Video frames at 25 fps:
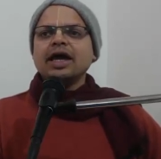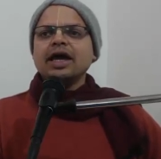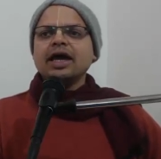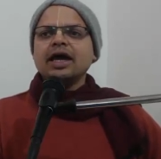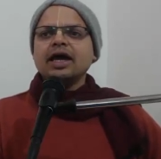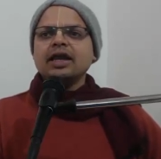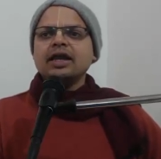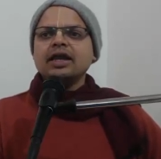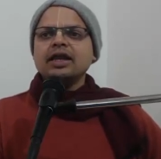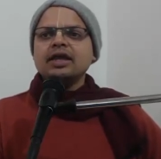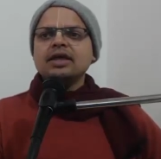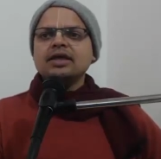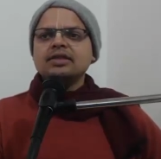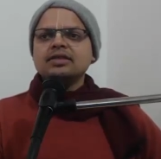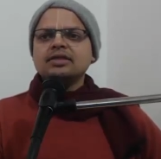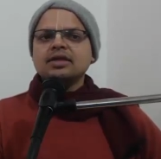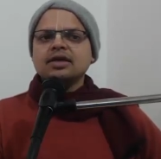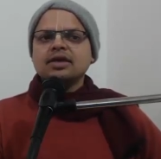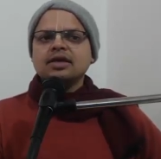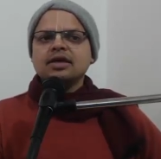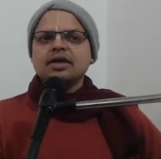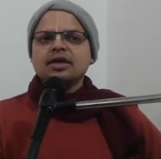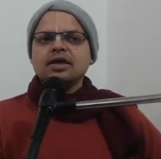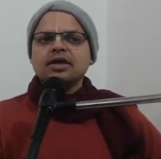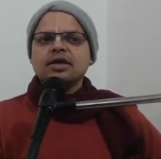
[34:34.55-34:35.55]

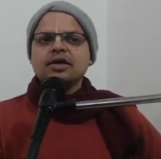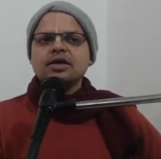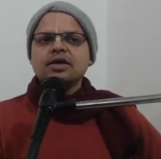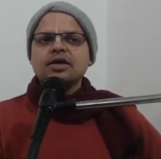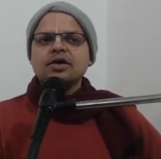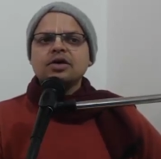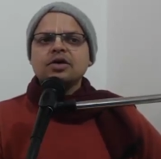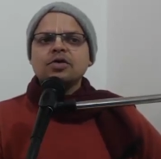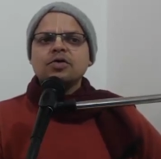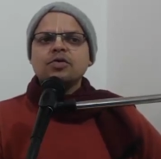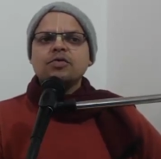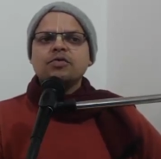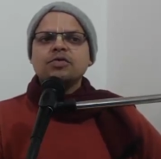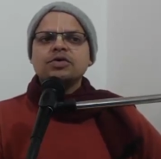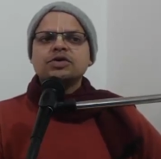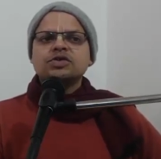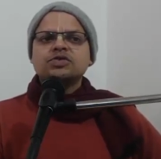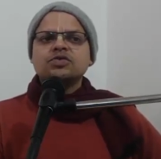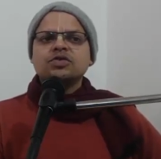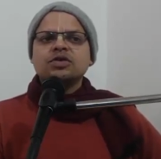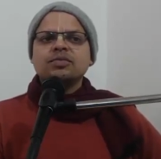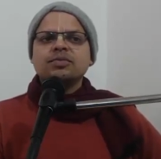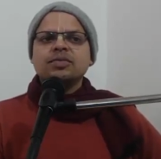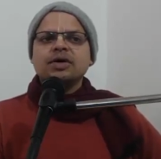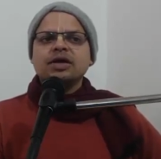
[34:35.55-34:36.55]
anything
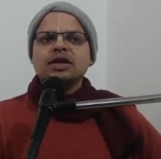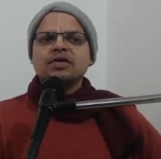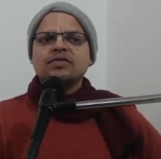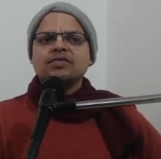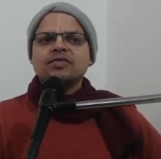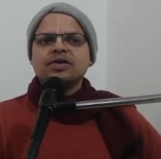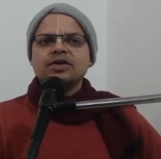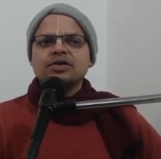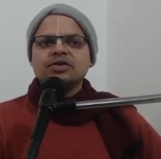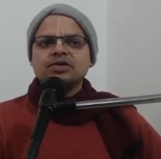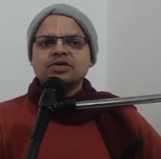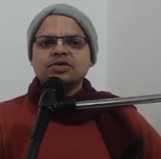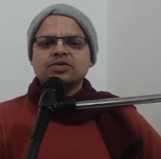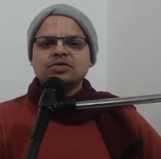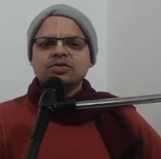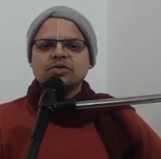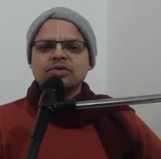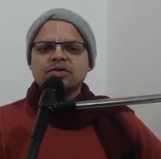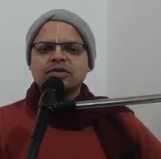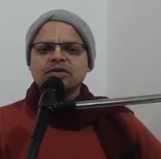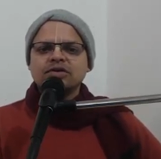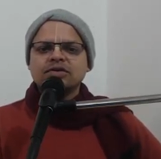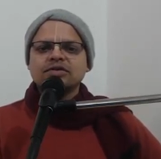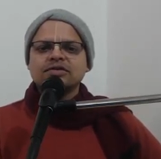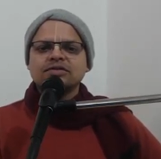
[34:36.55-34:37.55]
which will benefit the
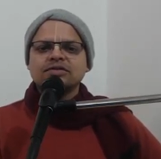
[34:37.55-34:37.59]
soul.